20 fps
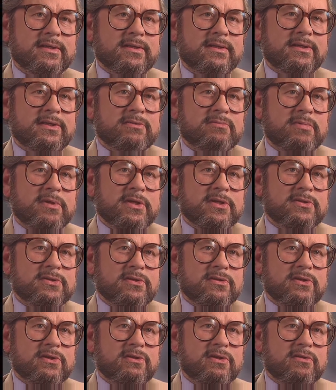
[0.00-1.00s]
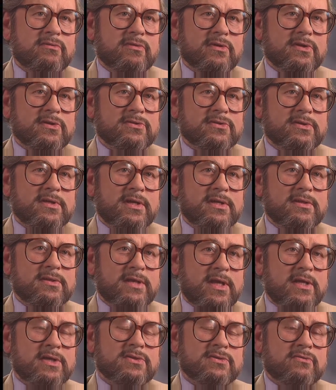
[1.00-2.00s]
his place in the universe, then
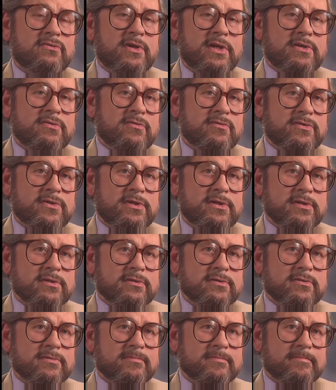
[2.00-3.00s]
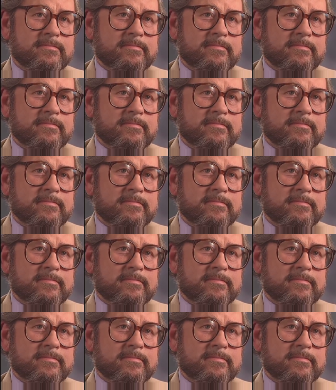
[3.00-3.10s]
that is a failure of science.